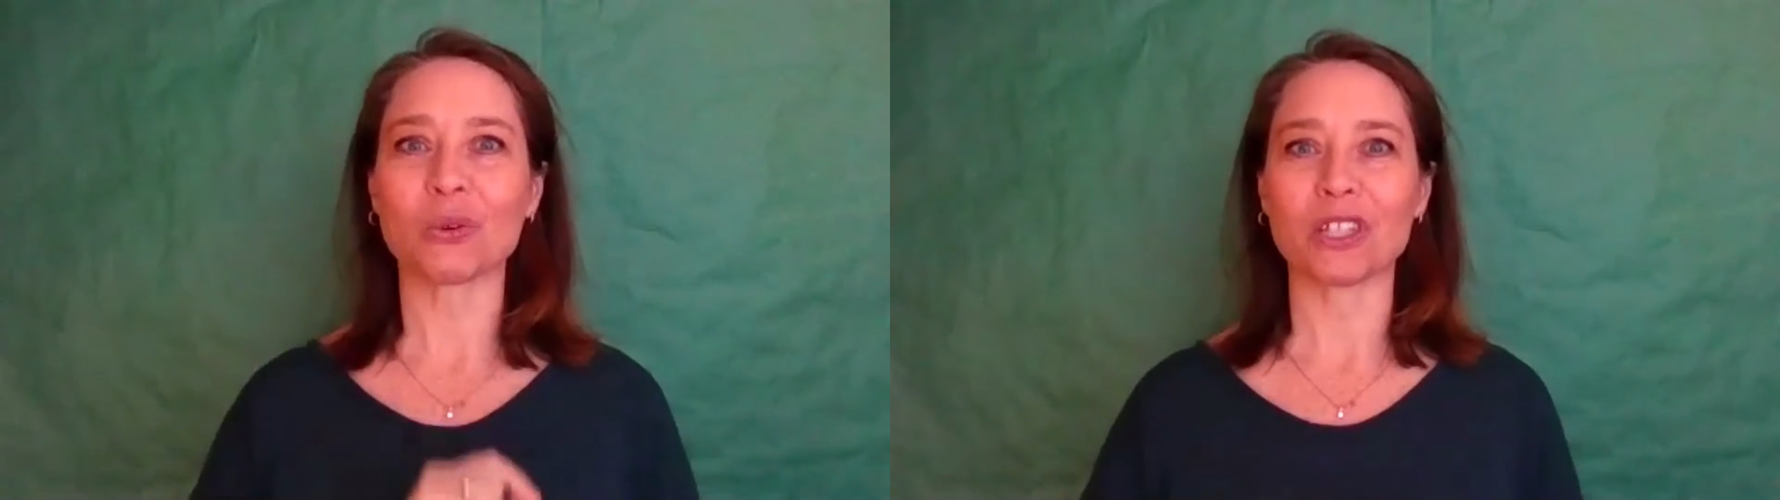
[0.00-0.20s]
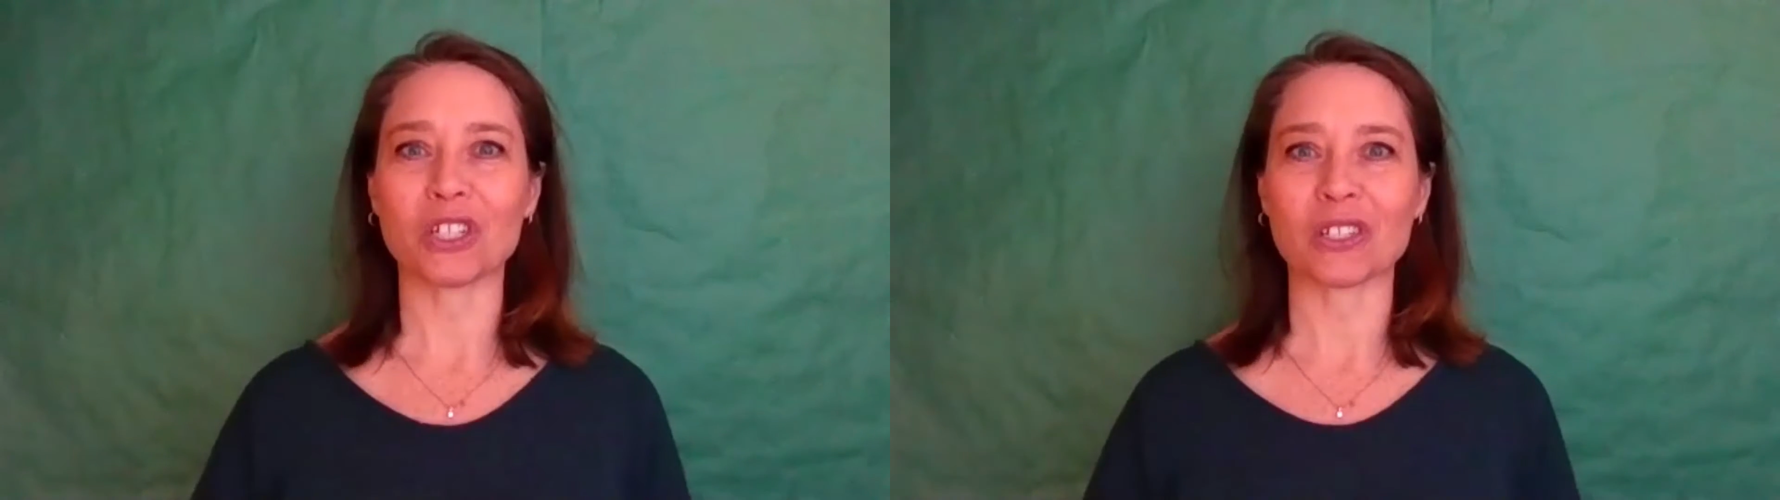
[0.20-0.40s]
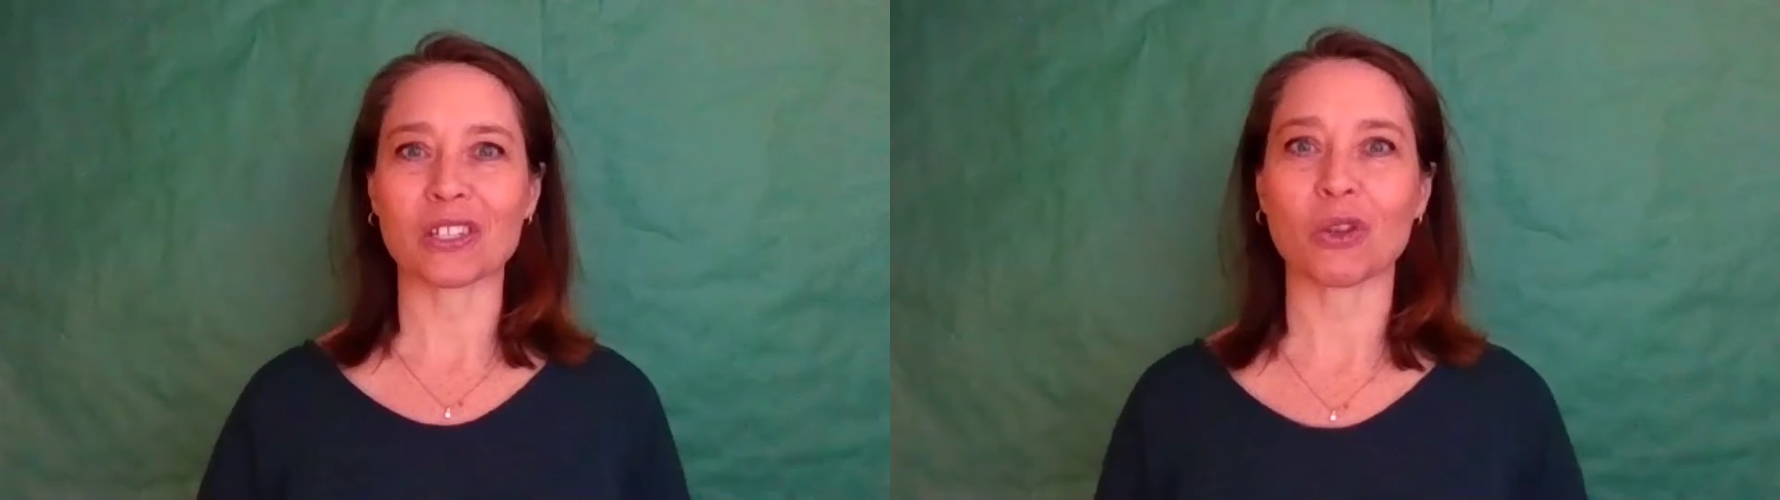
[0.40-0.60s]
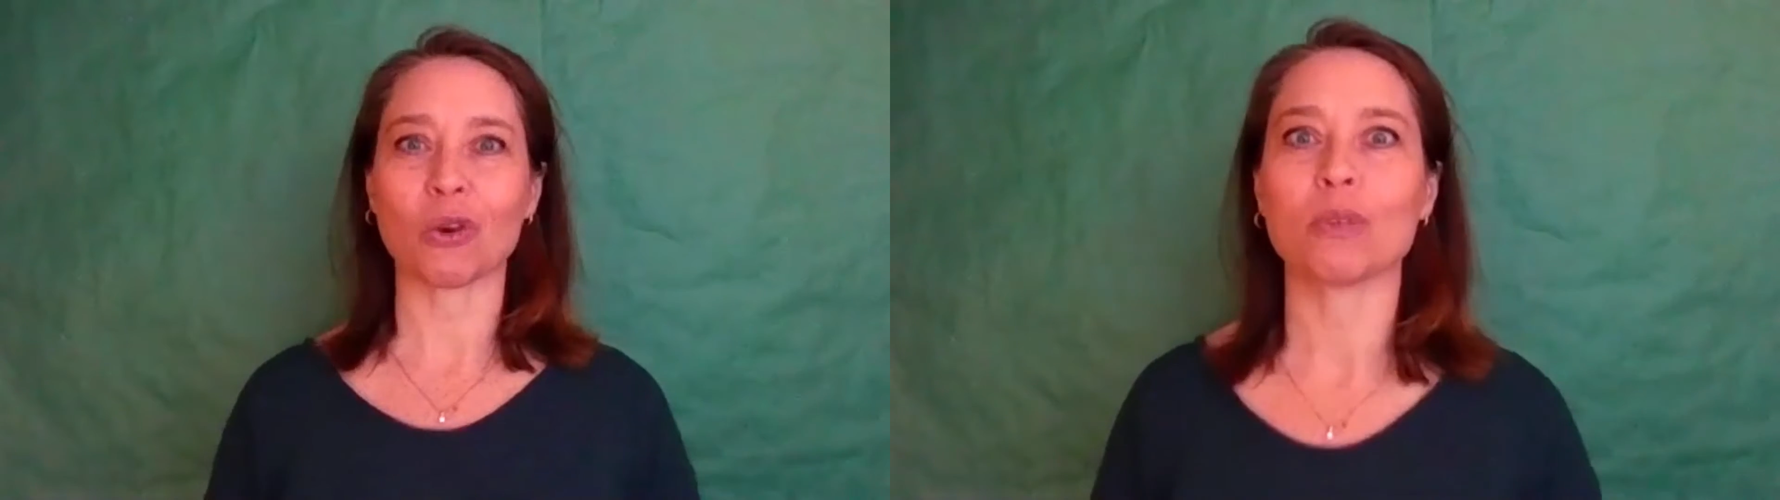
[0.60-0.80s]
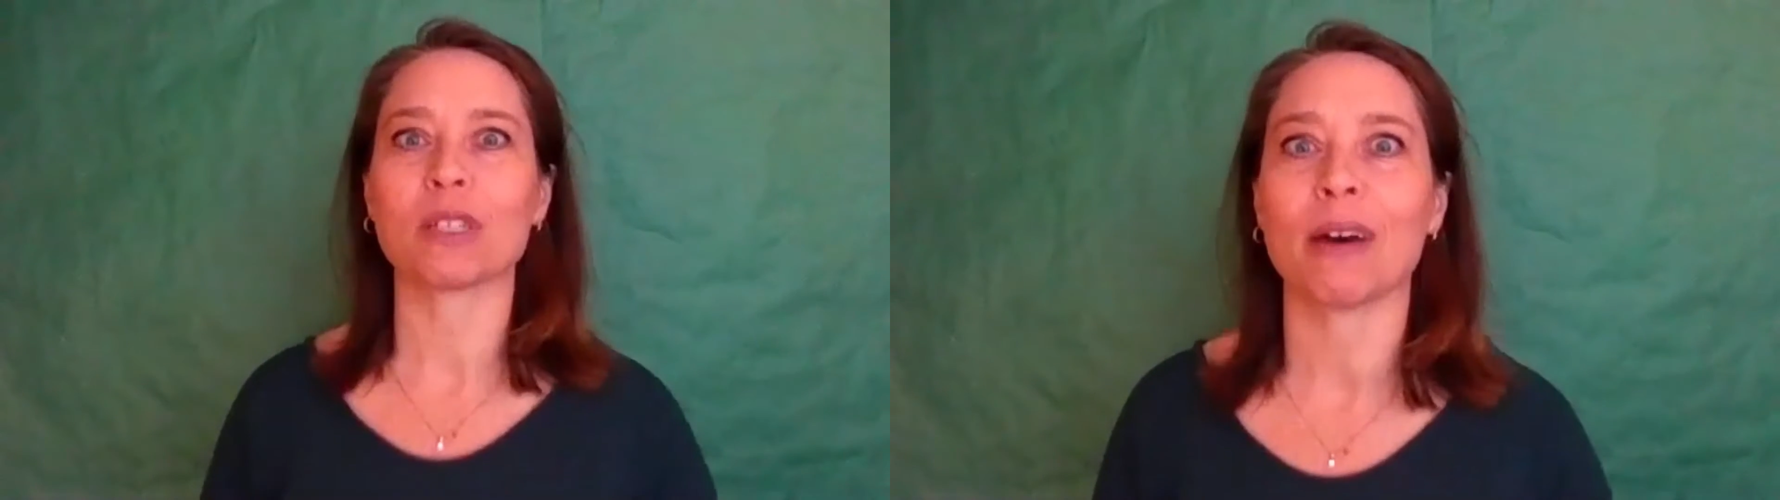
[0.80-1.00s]
story Jesus
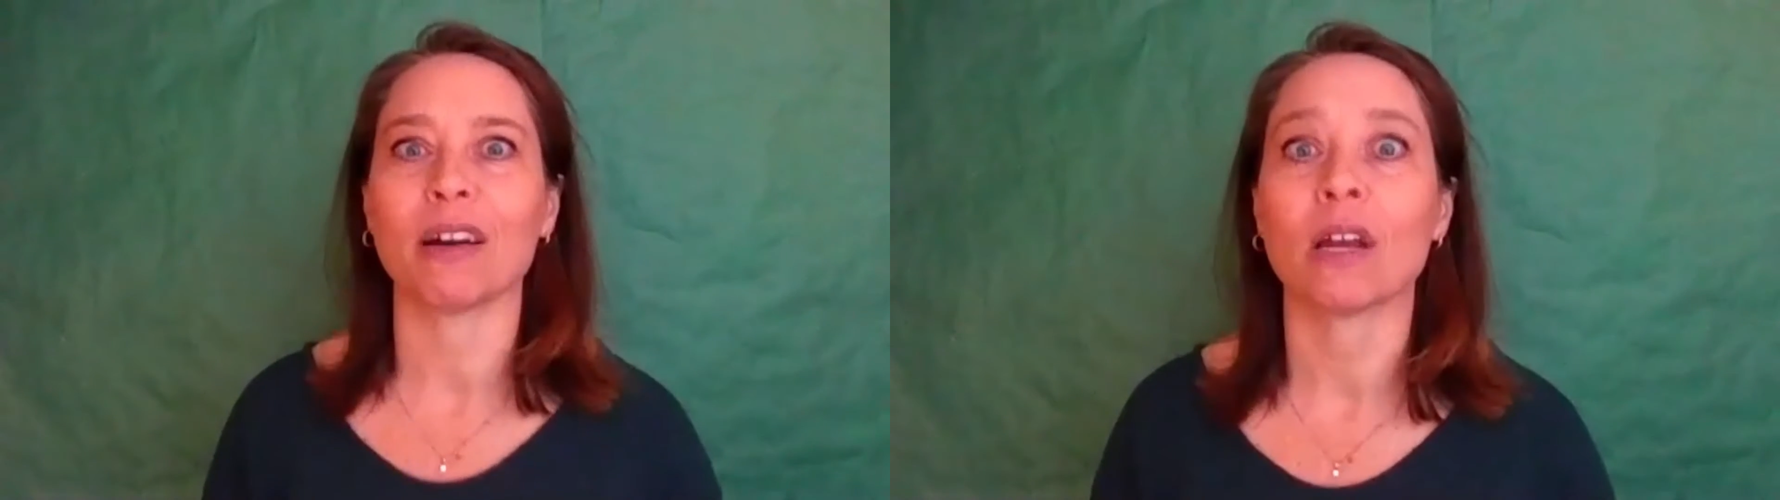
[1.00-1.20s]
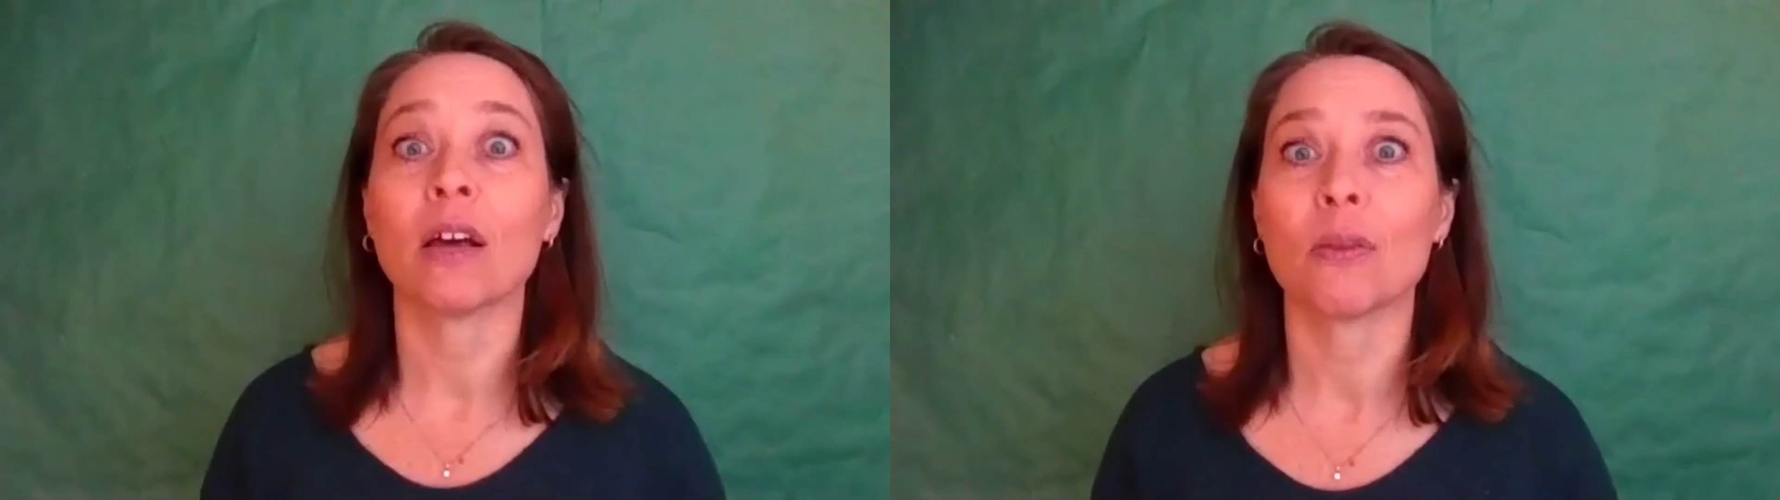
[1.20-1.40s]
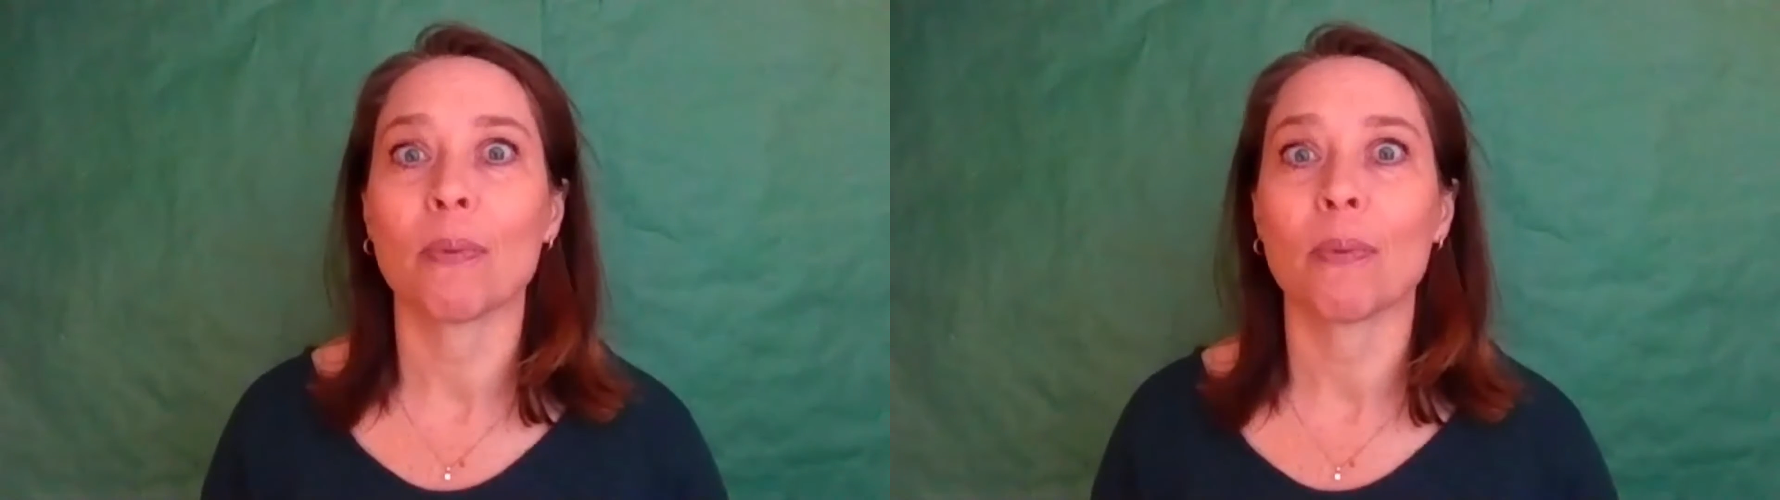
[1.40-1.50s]
told was about